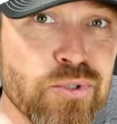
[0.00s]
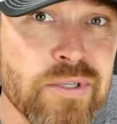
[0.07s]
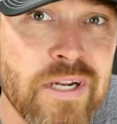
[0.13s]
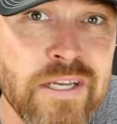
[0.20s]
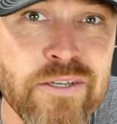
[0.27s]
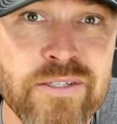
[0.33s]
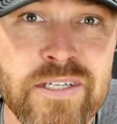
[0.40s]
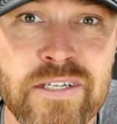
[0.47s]
that
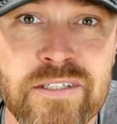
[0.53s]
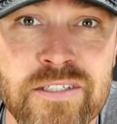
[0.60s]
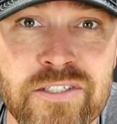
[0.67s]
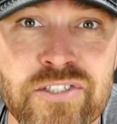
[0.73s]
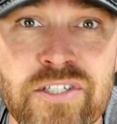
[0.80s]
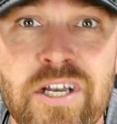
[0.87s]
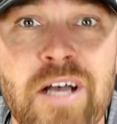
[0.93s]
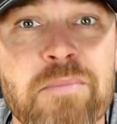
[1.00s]
I use here in this
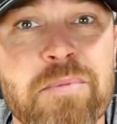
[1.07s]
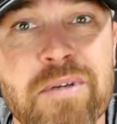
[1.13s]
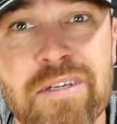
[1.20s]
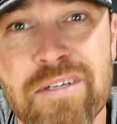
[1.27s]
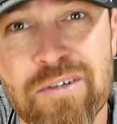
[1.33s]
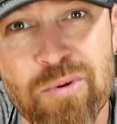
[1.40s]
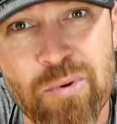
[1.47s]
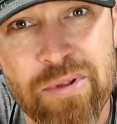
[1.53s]
shop
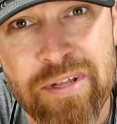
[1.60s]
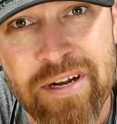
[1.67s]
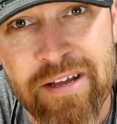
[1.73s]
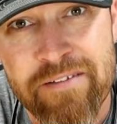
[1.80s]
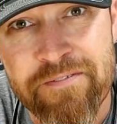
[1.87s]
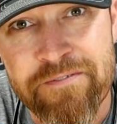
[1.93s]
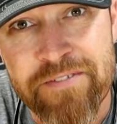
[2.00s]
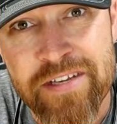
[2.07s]
or that
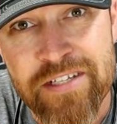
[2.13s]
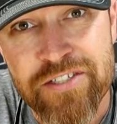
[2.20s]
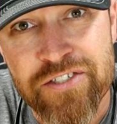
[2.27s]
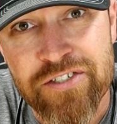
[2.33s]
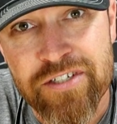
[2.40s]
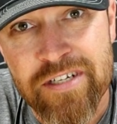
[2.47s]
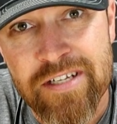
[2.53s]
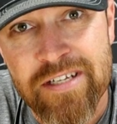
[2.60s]
I've
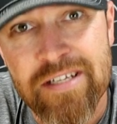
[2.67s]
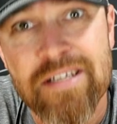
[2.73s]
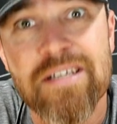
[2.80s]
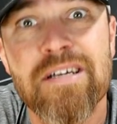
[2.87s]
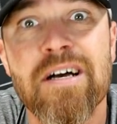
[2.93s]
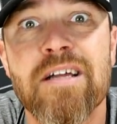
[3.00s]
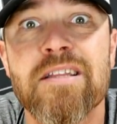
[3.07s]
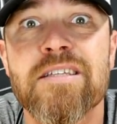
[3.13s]
featured
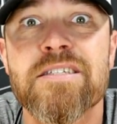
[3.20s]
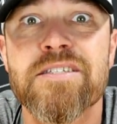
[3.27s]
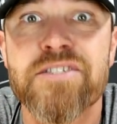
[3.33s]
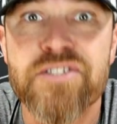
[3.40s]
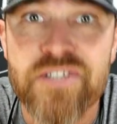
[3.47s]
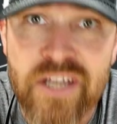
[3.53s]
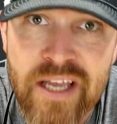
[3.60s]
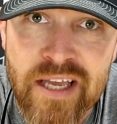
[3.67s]
on this
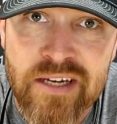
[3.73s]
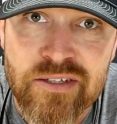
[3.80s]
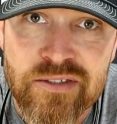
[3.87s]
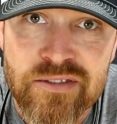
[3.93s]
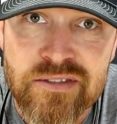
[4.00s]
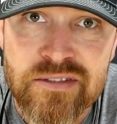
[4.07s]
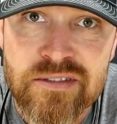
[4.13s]
channel.